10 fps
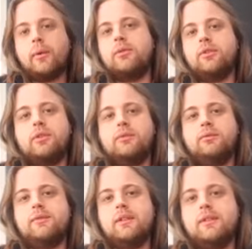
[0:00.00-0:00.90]
where your root third and
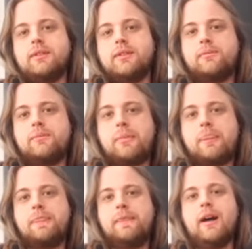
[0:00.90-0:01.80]
fifth is.
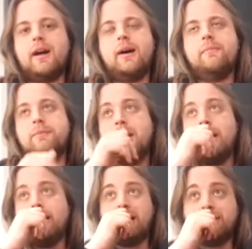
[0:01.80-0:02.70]

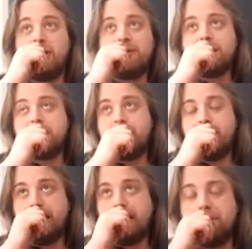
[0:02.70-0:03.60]
That's
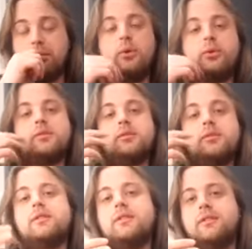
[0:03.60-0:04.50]
obviously important,
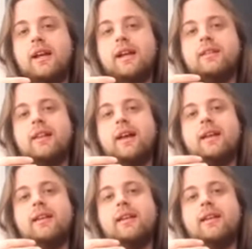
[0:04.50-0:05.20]
and like